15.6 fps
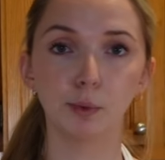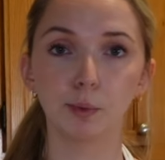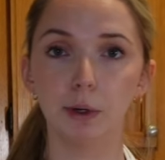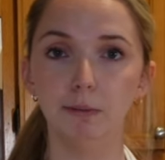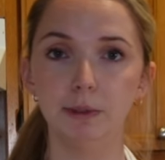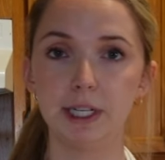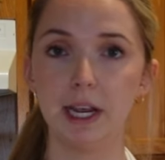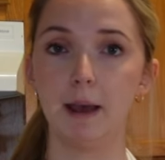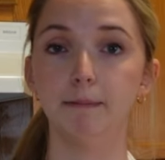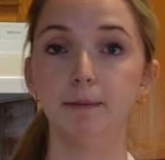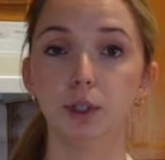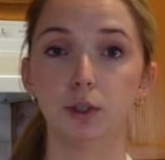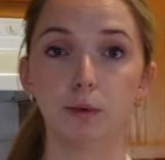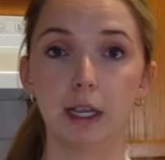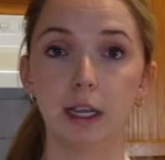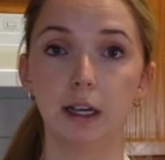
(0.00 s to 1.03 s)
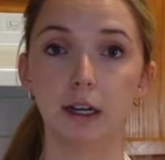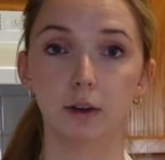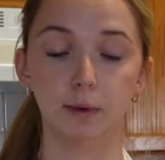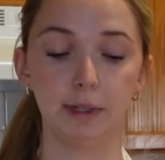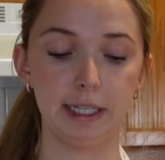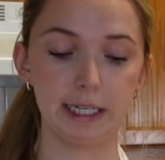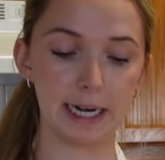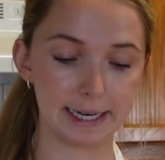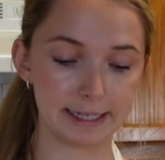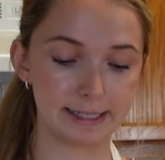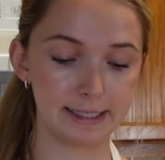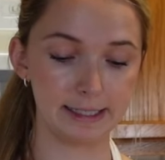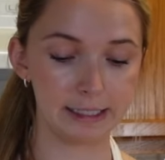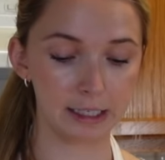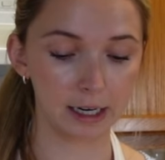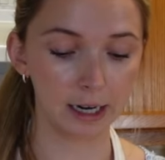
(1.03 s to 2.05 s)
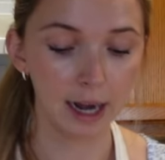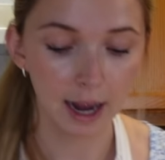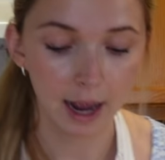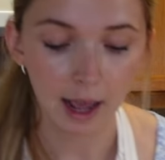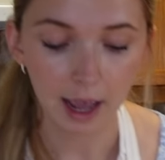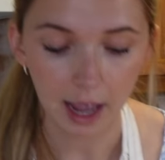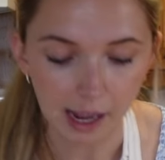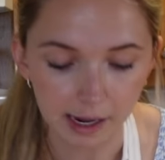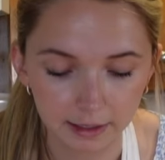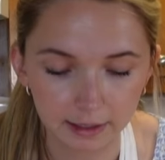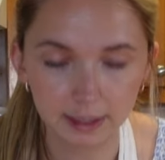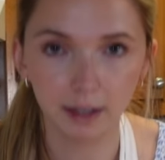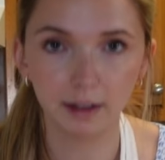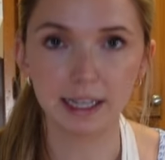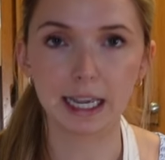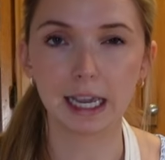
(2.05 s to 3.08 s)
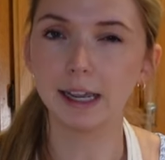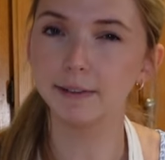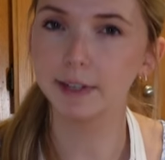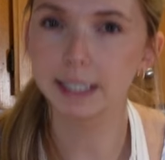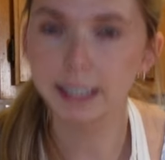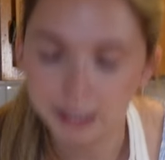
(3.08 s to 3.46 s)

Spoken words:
room temp so we can get a really nice sear. And to like even